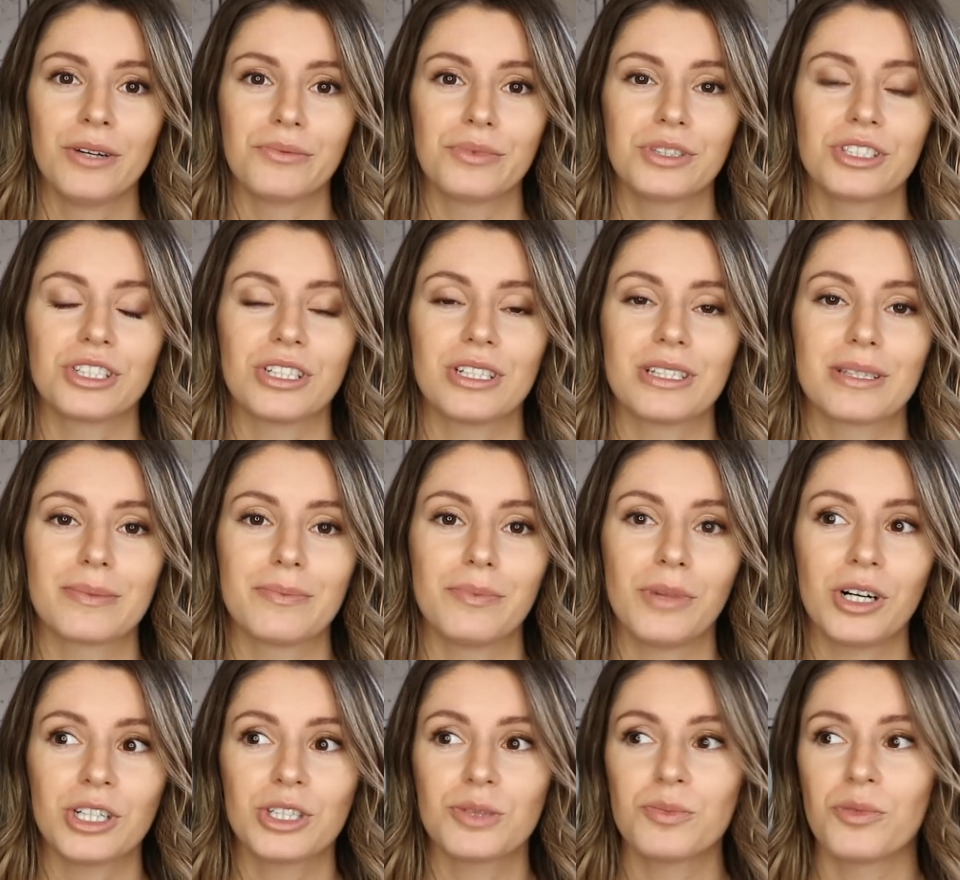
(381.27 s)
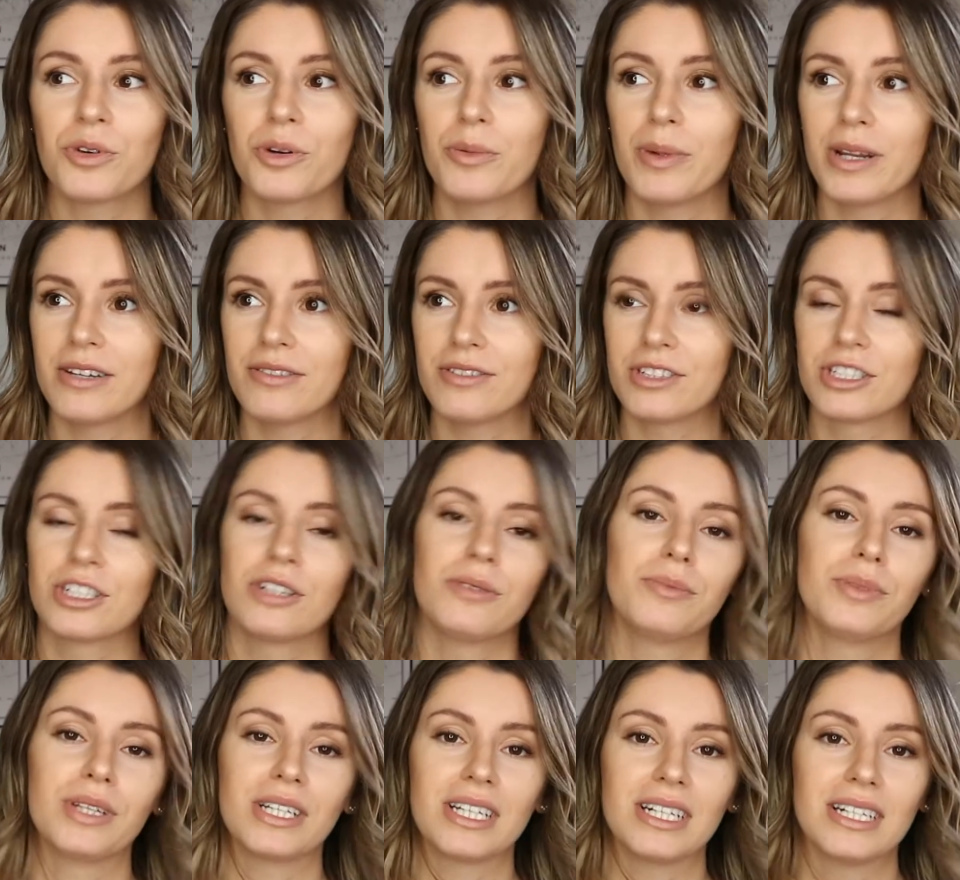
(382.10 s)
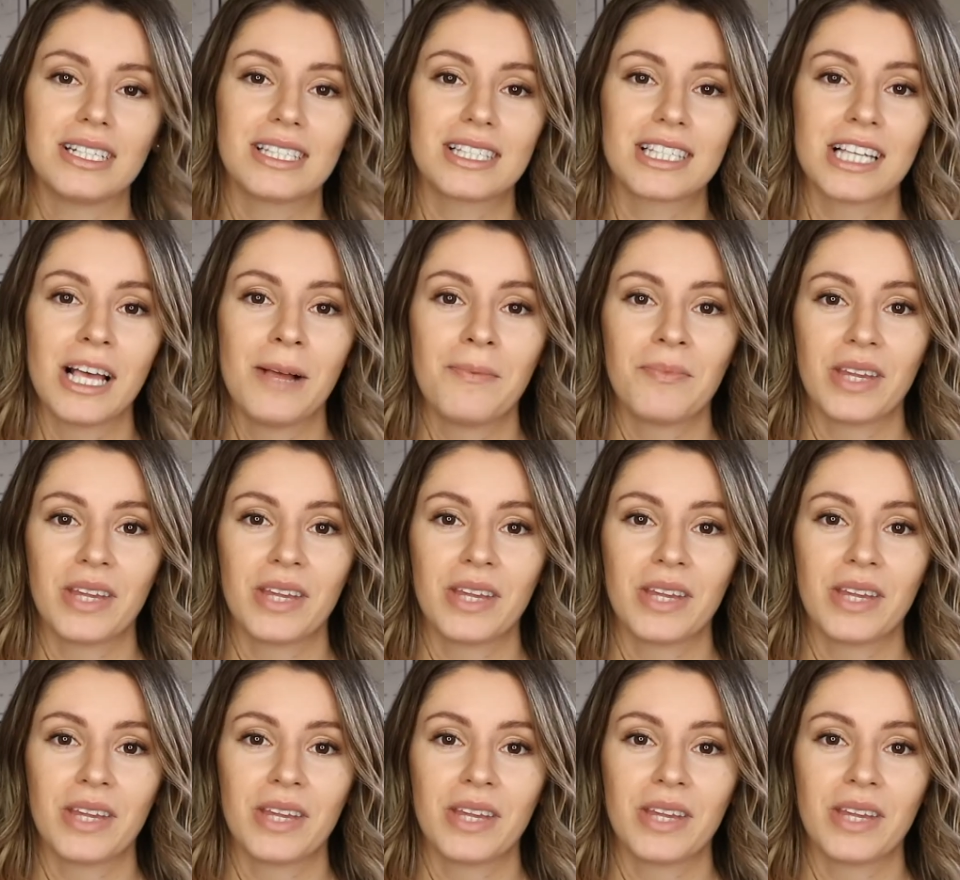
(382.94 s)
which is much more beneficial because